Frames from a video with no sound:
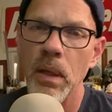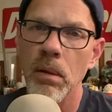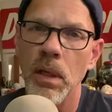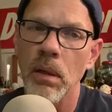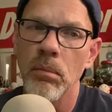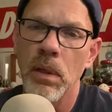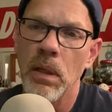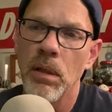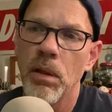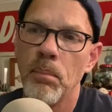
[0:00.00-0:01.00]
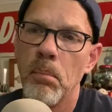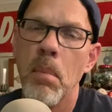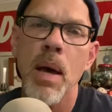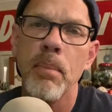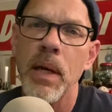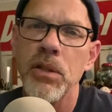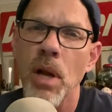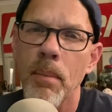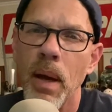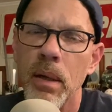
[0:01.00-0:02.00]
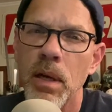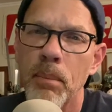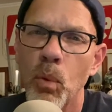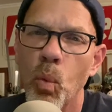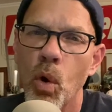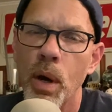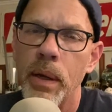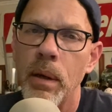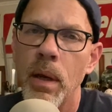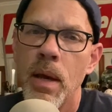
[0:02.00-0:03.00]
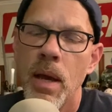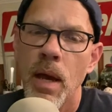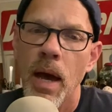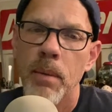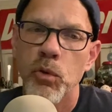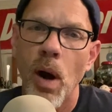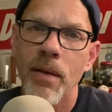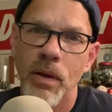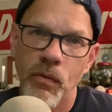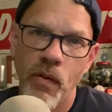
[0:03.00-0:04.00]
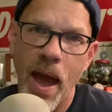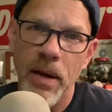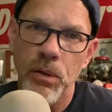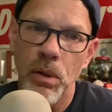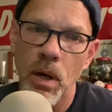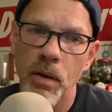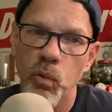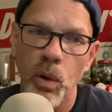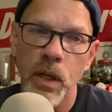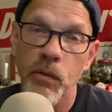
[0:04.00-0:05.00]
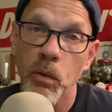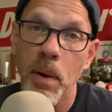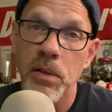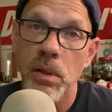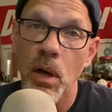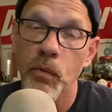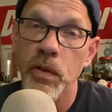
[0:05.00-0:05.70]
eh, the money's not my number one um, driving factor of working for myself.